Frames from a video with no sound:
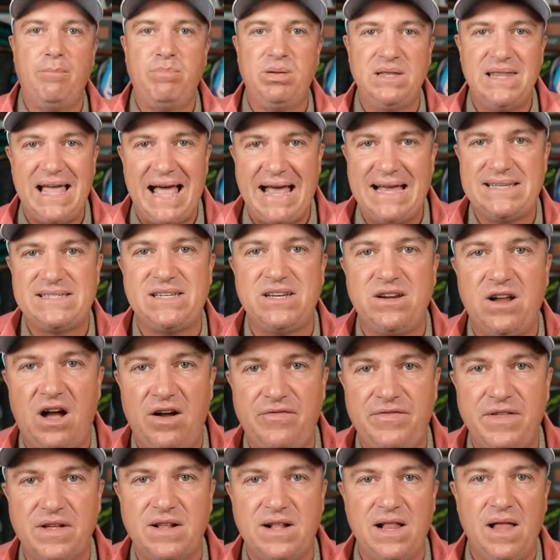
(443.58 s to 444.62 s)
of blasted
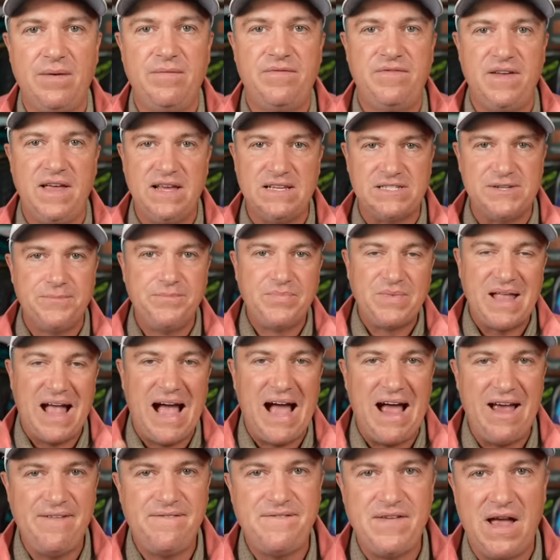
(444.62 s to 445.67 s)
off the club face.
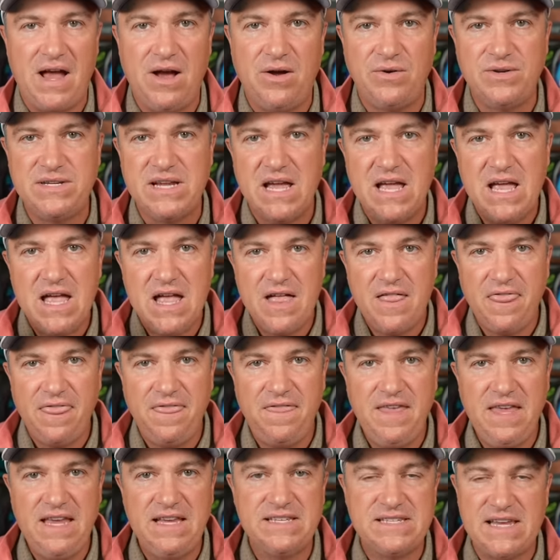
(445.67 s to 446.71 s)
I found
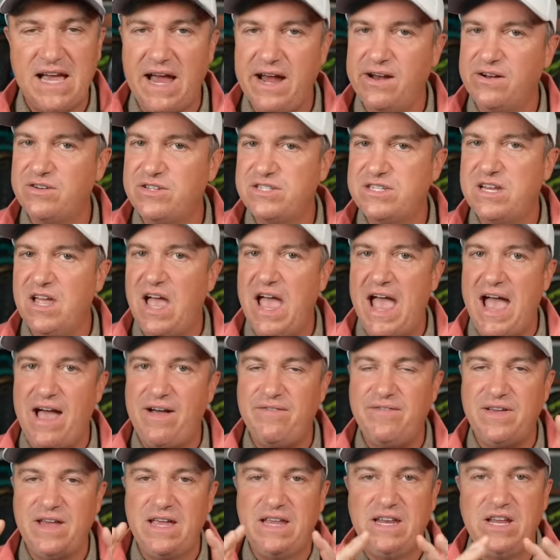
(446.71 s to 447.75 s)
these irons to
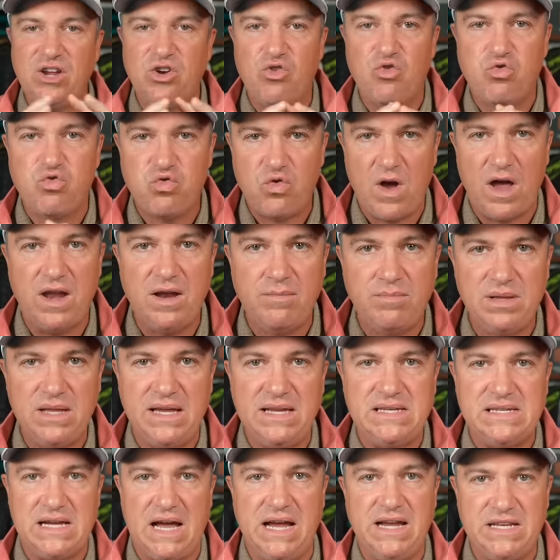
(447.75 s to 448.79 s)
have an
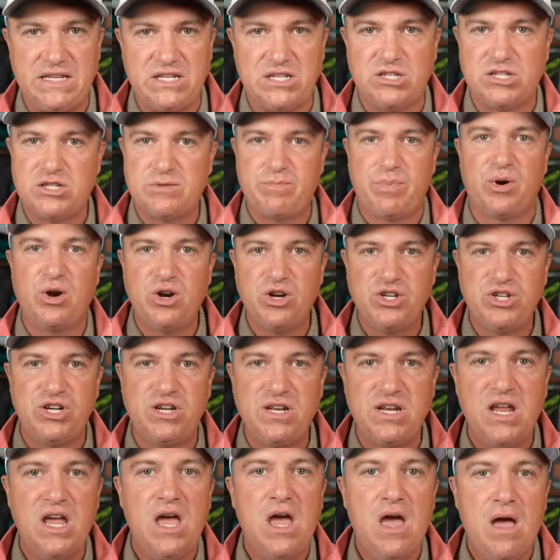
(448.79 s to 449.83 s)
incredibly tight
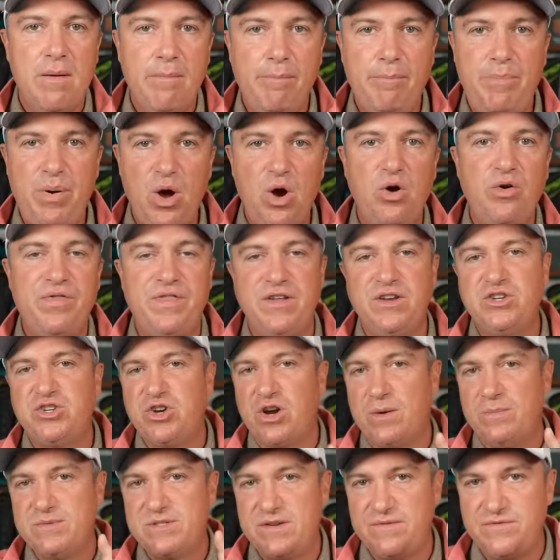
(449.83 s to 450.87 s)
dispersion, both in
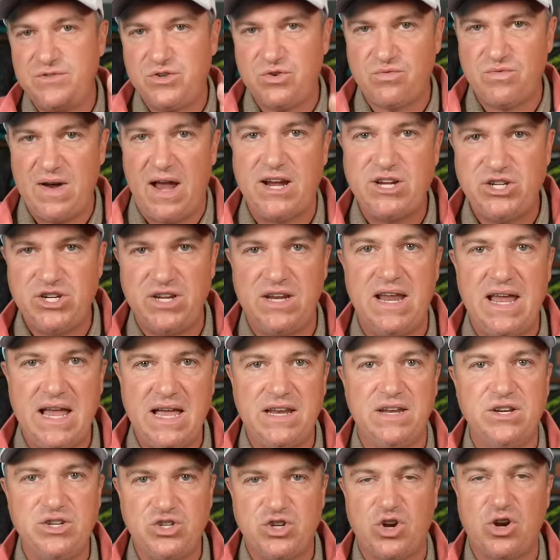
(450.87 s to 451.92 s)
terms of direction
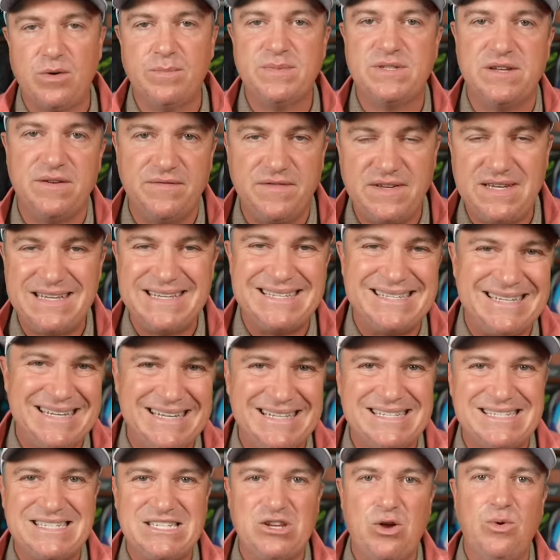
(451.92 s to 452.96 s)
and in terms of
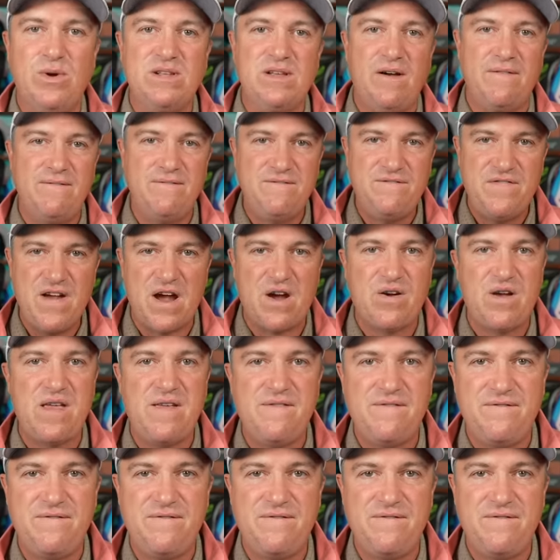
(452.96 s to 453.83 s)
distance. So a very,